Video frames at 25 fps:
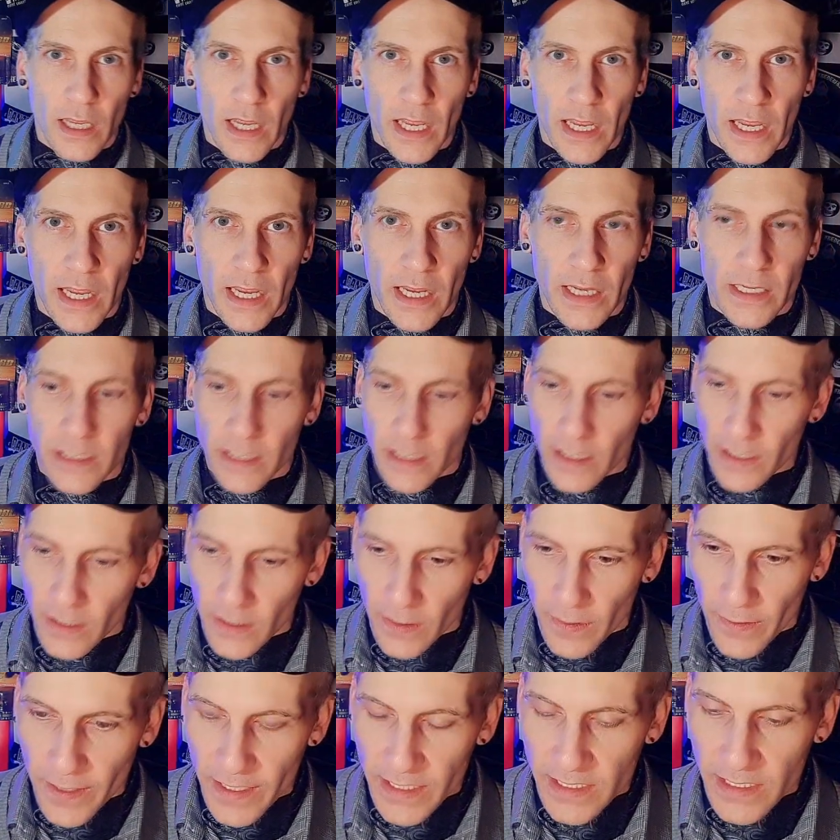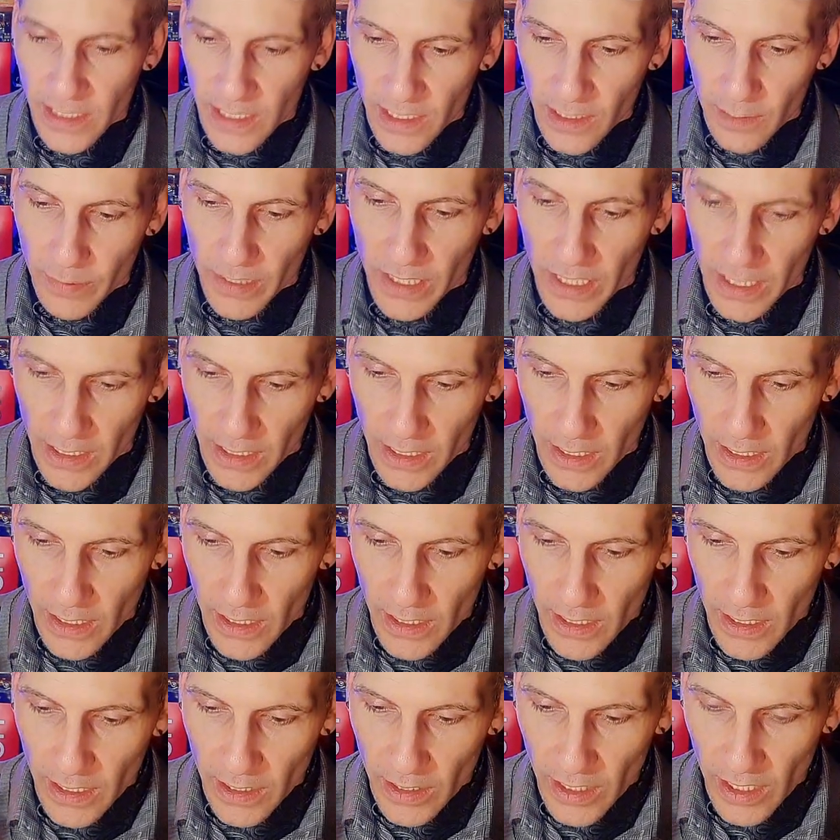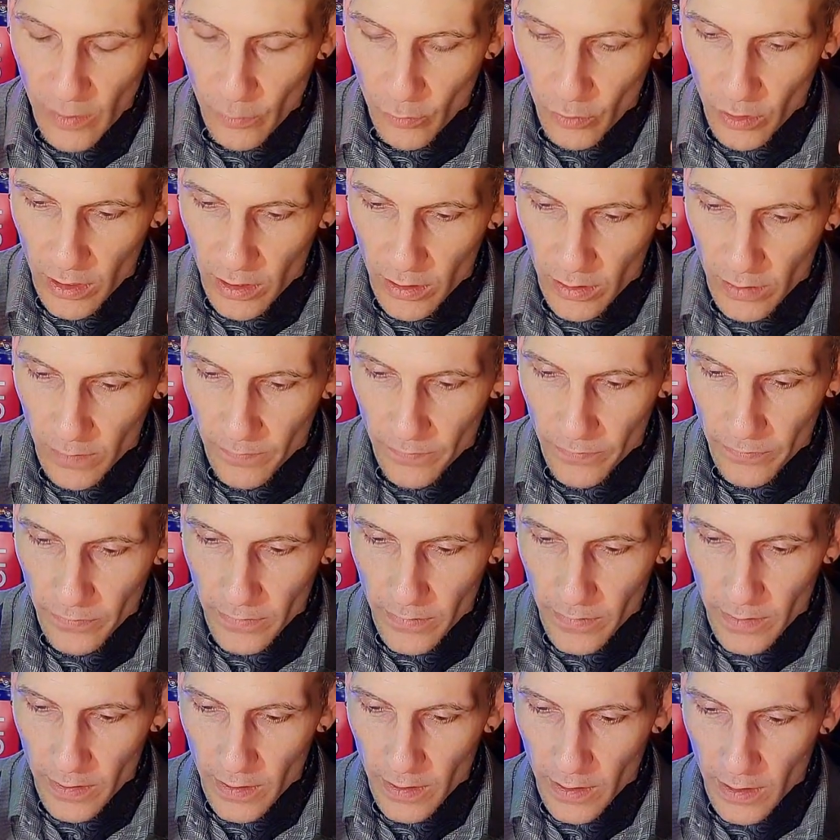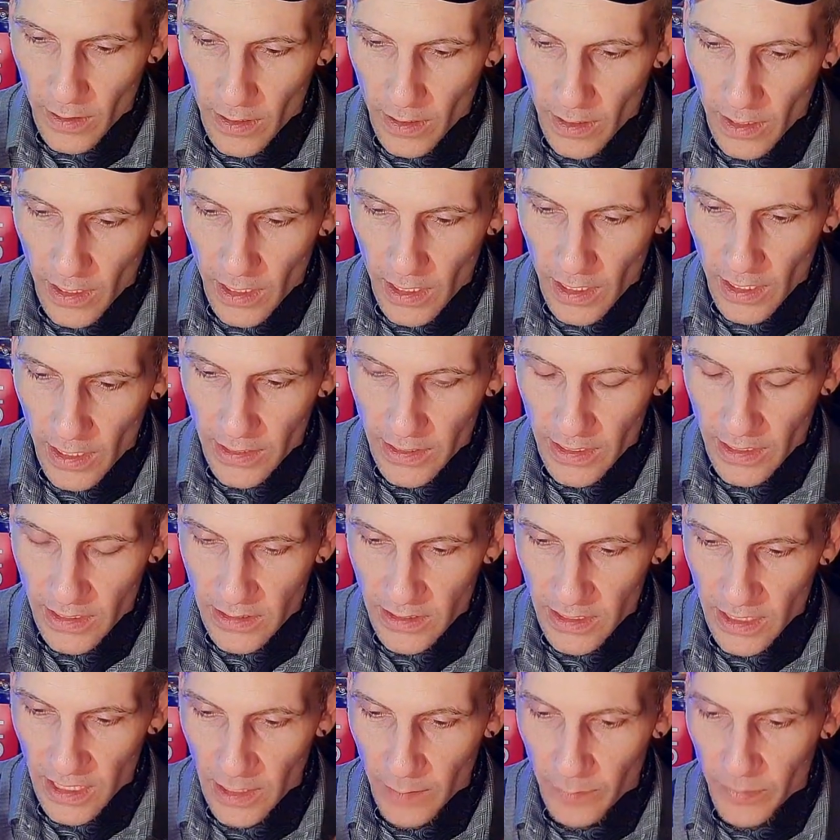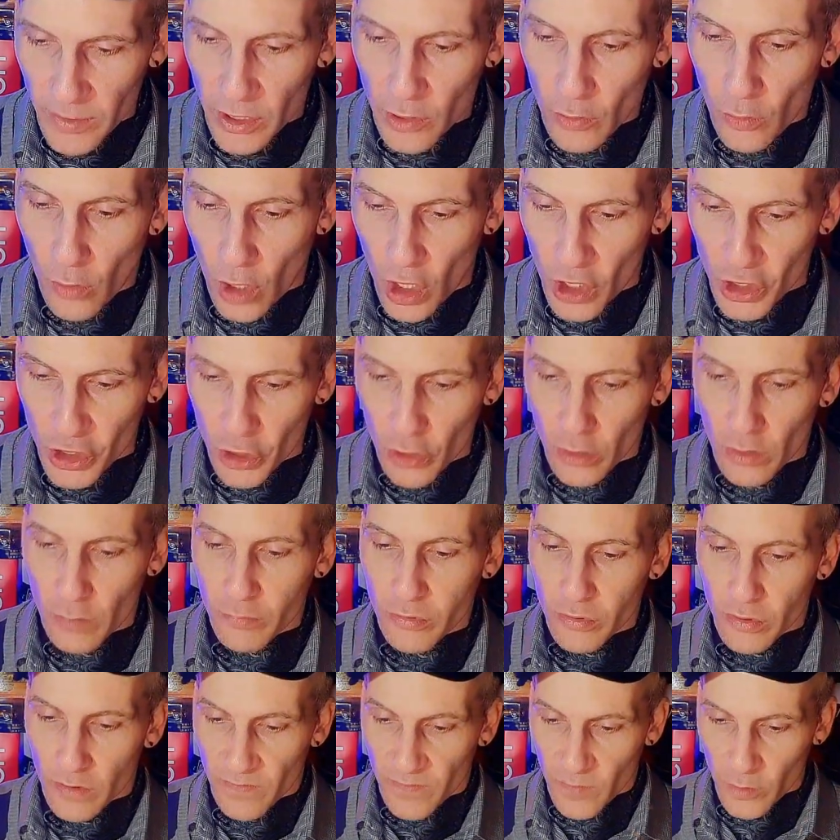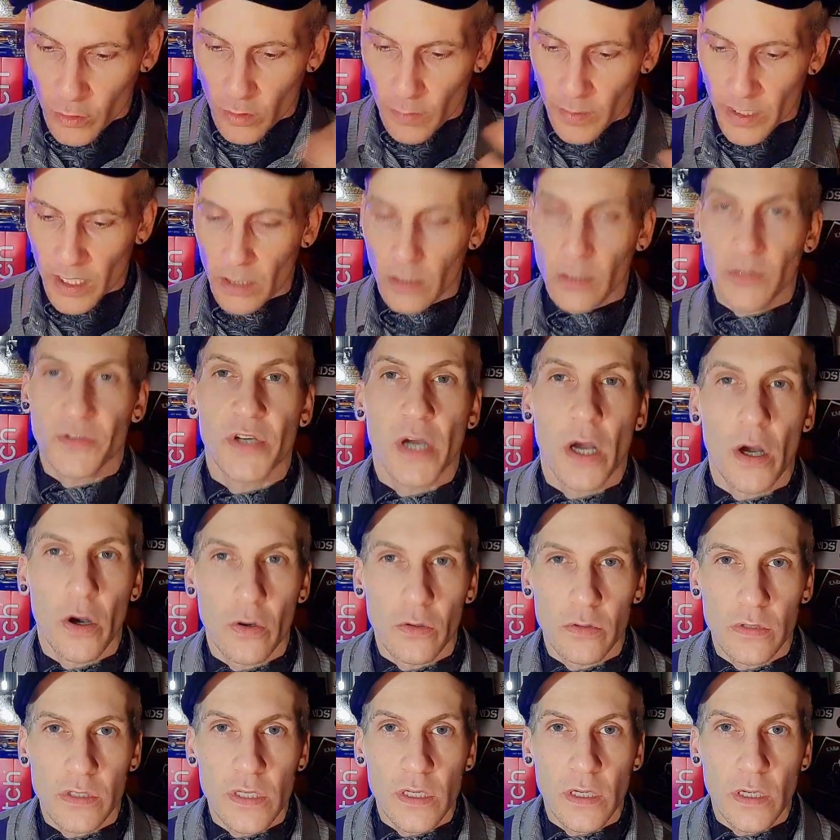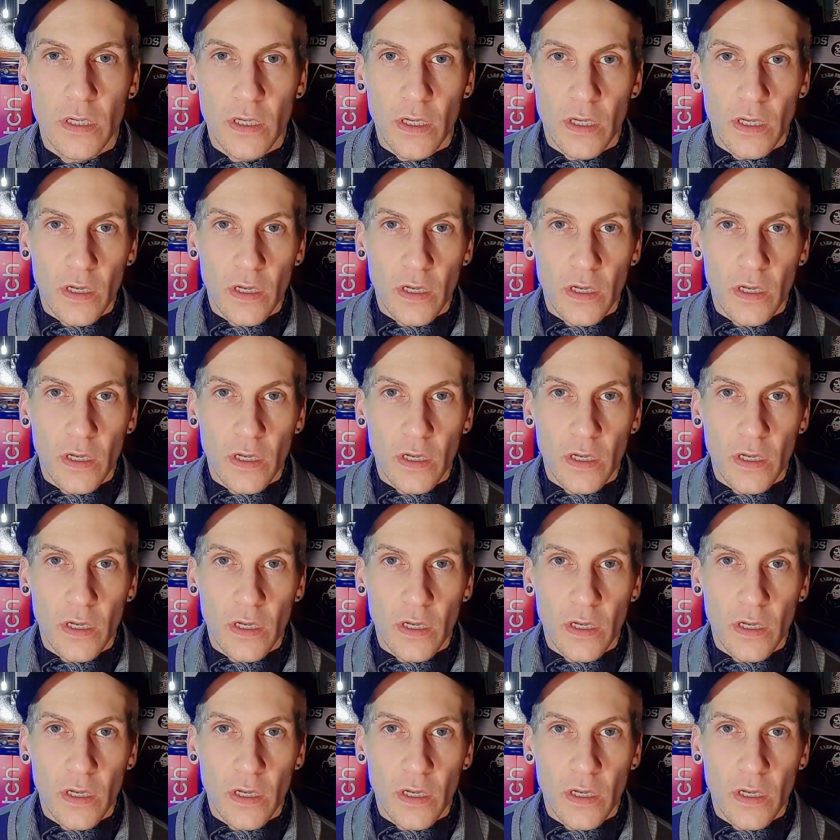And this EP, it will, I guess, keep you on your proverbial toes